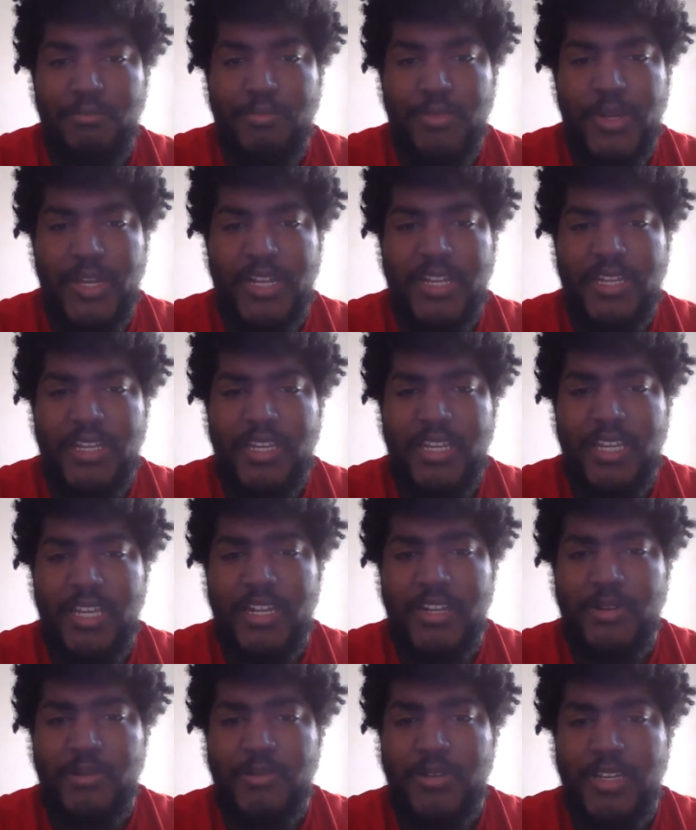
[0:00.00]
But, you
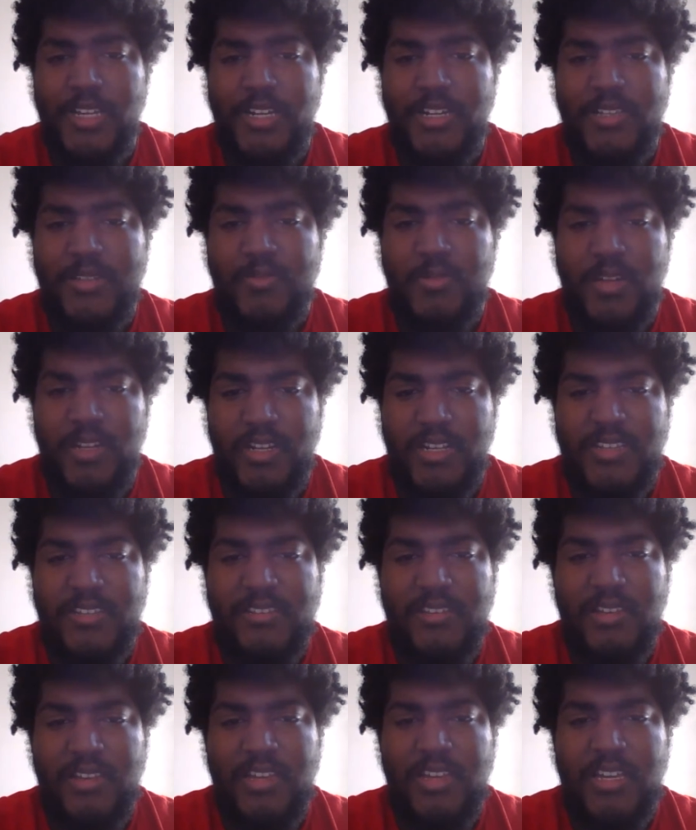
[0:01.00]
know, it is what it
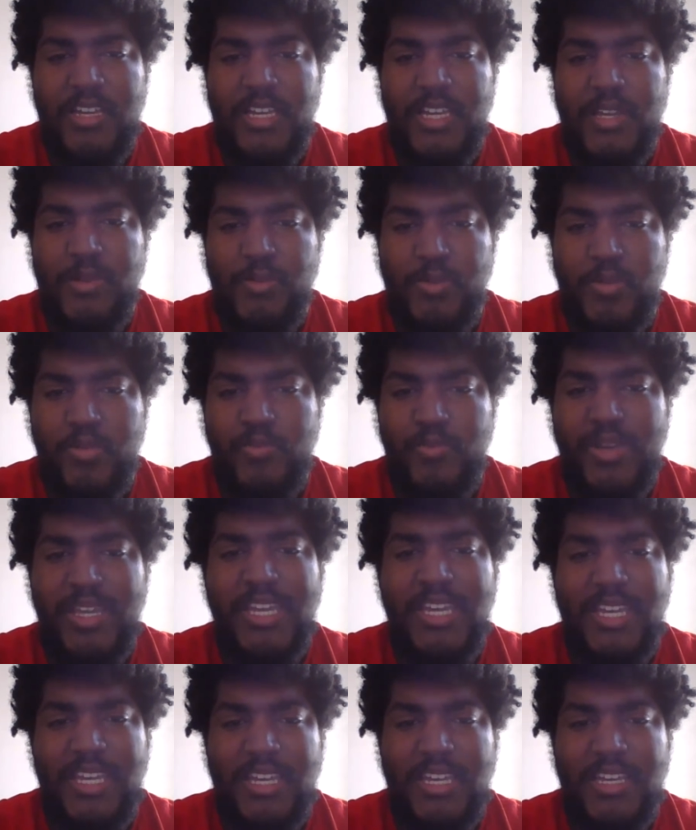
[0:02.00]
is. It will
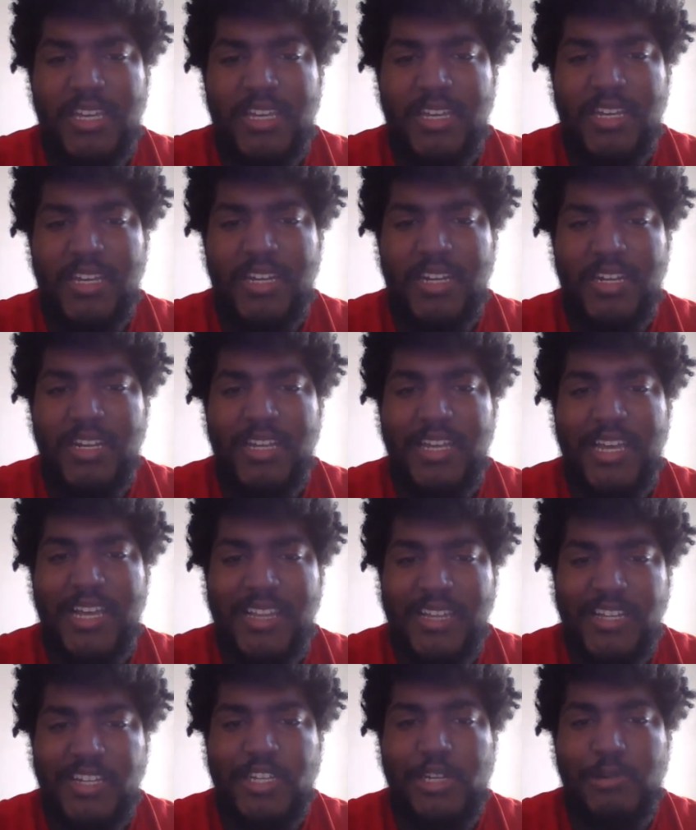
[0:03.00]
be the
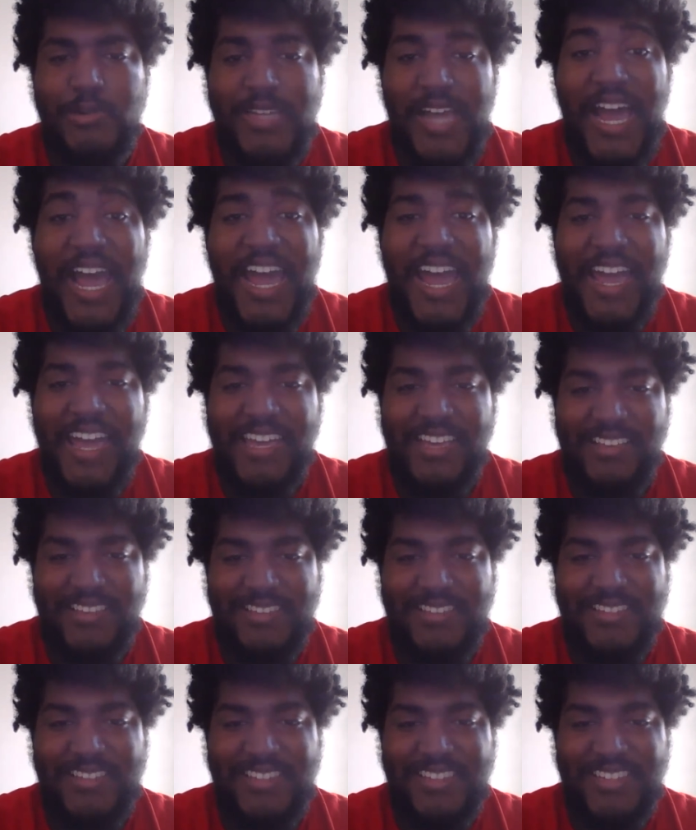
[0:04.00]
LSU
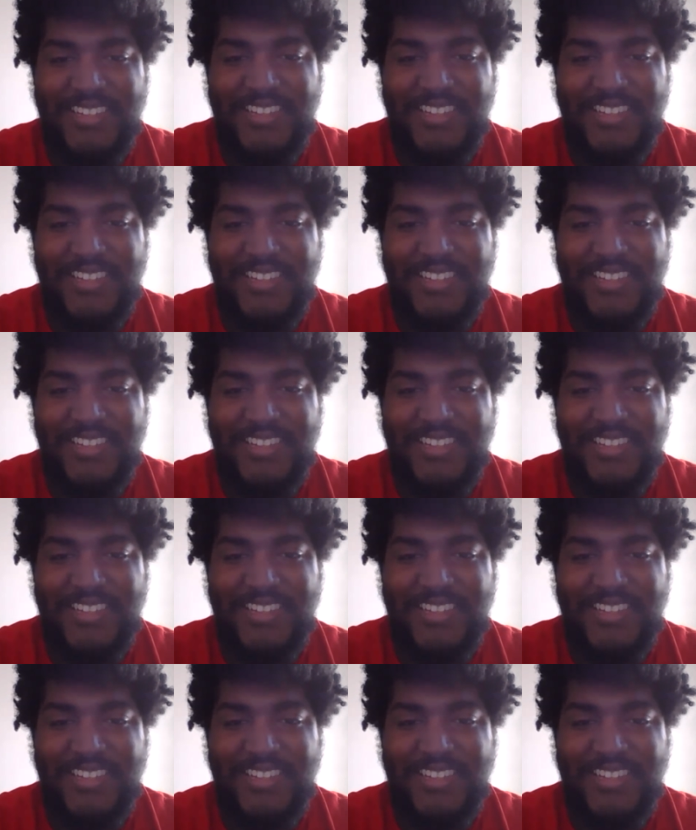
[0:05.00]
Tigers